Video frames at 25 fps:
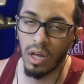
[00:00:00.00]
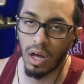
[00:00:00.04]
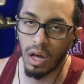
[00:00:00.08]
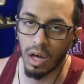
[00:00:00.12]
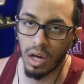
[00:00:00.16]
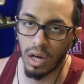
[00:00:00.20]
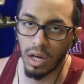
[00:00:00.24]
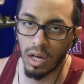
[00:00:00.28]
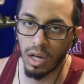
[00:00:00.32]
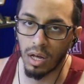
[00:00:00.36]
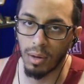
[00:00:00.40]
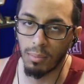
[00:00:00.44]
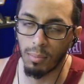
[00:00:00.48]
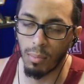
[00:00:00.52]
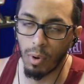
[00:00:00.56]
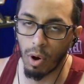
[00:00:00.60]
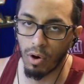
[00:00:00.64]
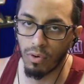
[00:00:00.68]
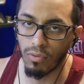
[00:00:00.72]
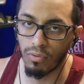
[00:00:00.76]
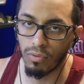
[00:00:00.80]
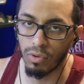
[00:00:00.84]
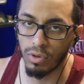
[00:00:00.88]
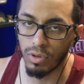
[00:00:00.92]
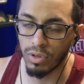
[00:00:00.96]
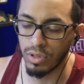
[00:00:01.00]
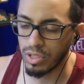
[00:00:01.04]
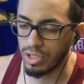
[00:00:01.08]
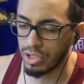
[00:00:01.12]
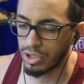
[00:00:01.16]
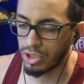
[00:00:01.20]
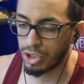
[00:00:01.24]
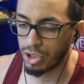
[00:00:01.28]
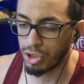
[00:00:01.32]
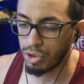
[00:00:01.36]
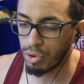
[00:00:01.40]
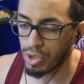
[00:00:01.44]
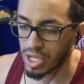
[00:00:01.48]
uh, Marvel
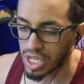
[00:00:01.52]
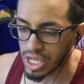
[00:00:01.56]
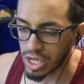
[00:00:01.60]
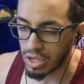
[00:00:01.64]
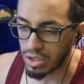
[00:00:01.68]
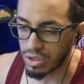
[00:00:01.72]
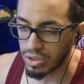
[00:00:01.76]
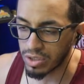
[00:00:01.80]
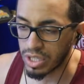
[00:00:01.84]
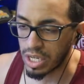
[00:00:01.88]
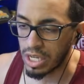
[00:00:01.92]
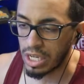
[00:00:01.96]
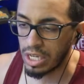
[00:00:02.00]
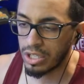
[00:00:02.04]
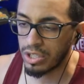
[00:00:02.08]
Studios.